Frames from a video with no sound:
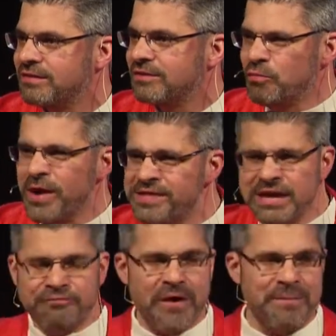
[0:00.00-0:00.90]
risen
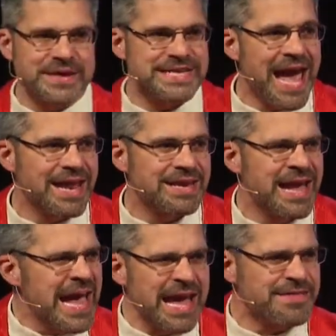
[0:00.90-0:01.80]
from the dead.
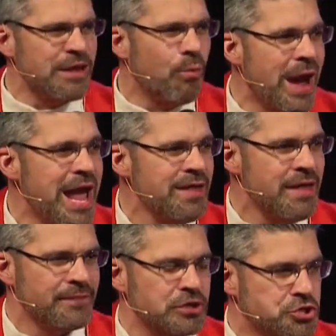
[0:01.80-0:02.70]
He is the way,
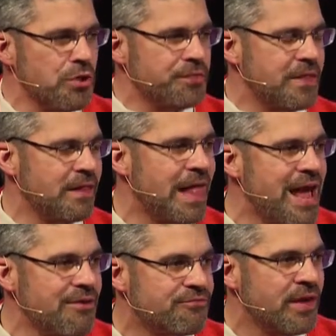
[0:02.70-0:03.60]
the truth, and the
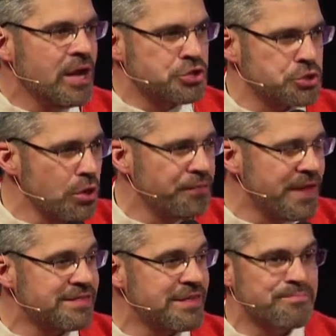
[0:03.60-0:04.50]
life. Truth
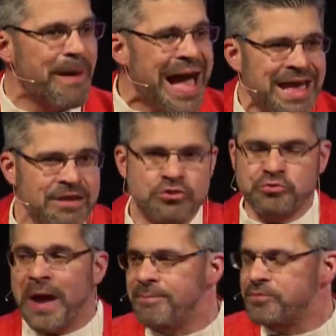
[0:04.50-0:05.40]
is, is by his
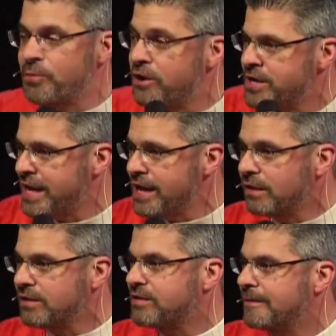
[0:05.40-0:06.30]
stripes we are
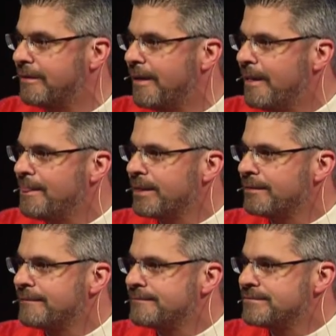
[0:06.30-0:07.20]
healed.
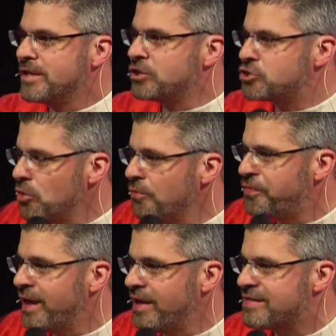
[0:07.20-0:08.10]
The truth
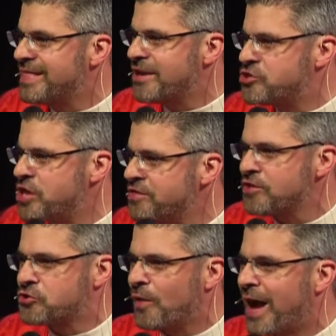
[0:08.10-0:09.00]
is that Jesus
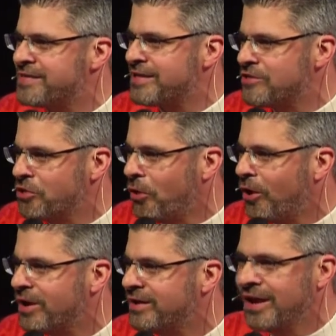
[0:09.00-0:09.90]
Christ is
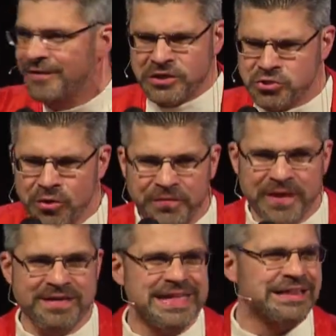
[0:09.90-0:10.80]
Lord. The truth
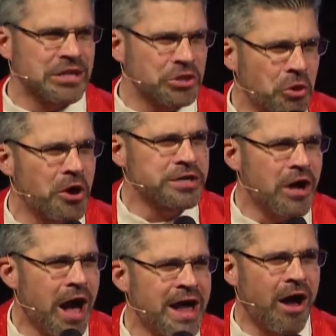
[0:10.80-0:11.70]
is that the Lord
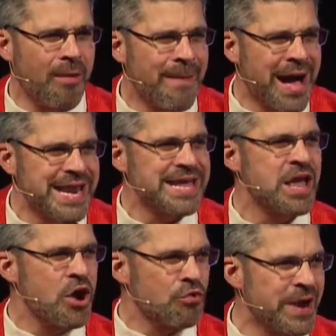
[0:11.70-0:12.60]
God Almighty
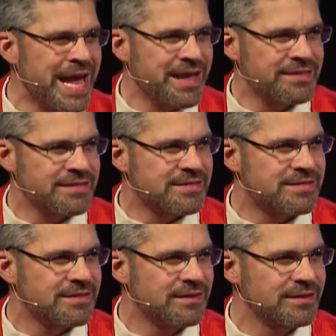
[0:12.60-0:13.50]
reigns.
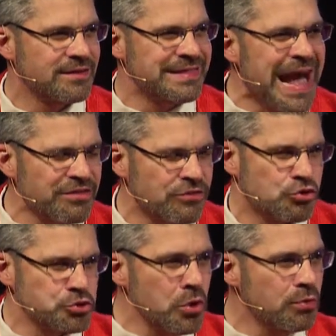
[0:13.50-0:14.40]
That's
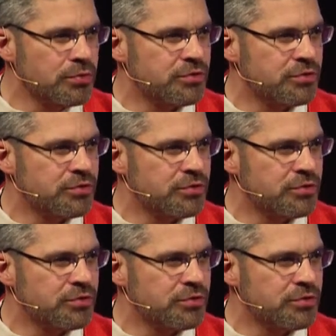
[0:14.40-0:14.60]
truth.